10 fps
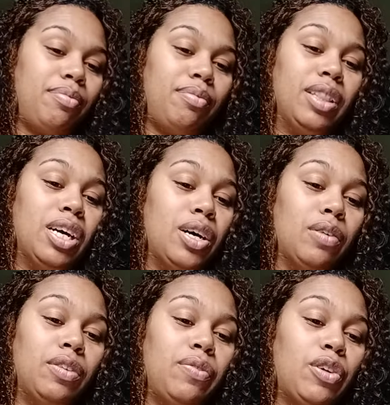
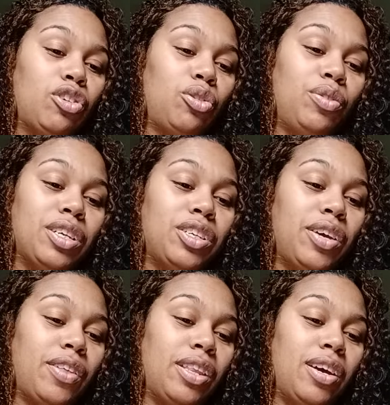Love, live your truth and share
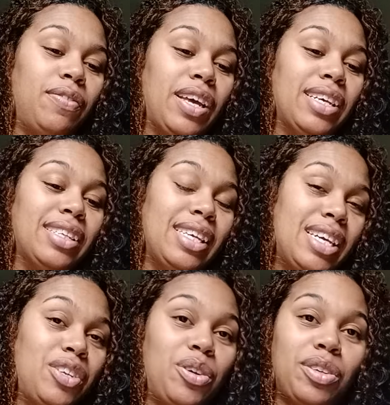the love that is
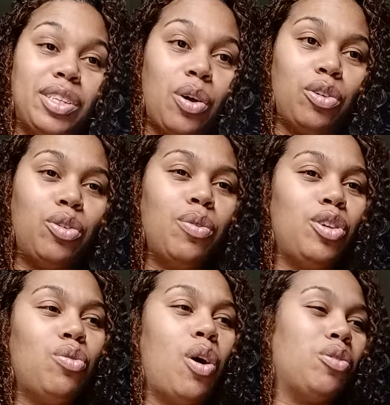in your soul. You
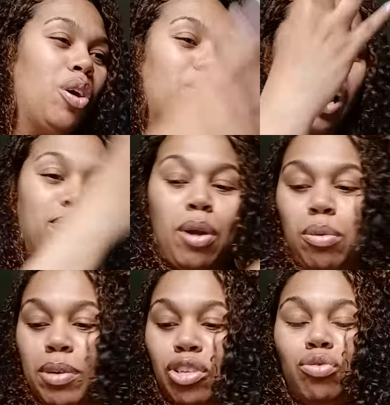you on your life
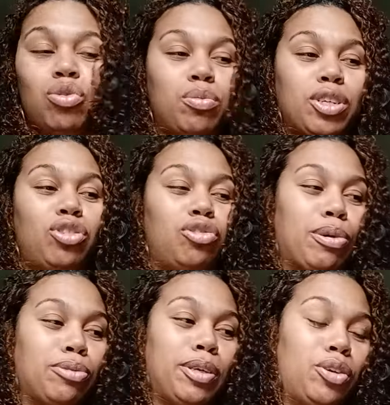purpose. You doing what you
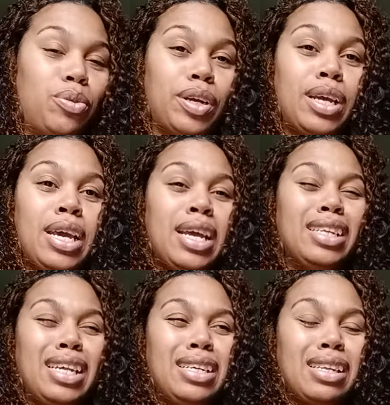supposed to be doing.
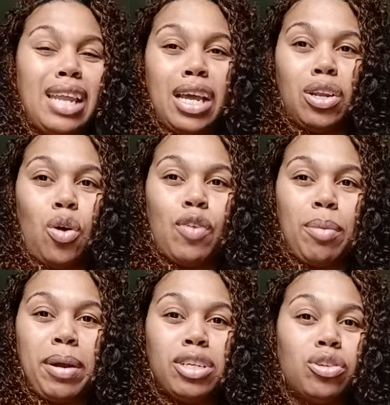These are like low
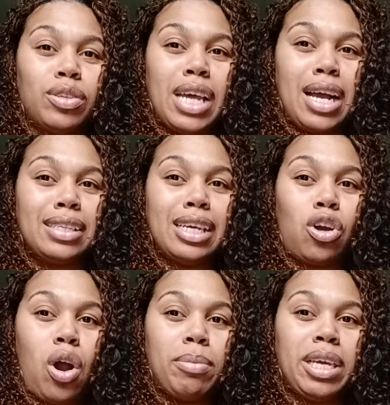vibrational, toxic,
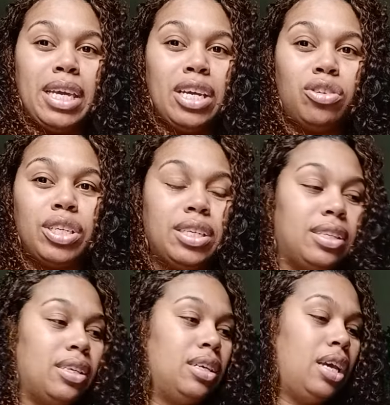karmic energies
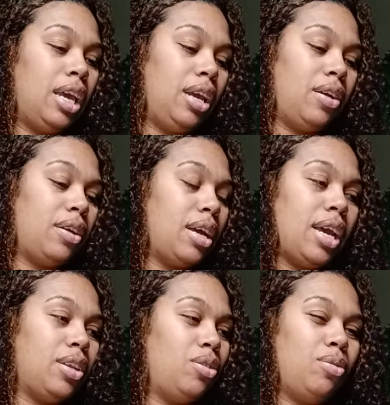here.
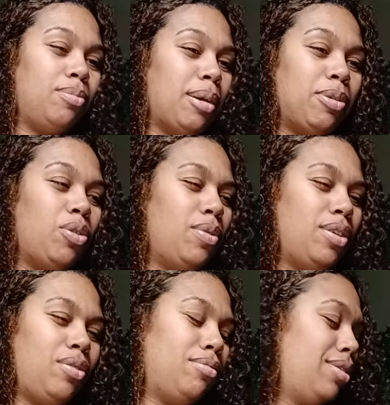And you, baby, you, you,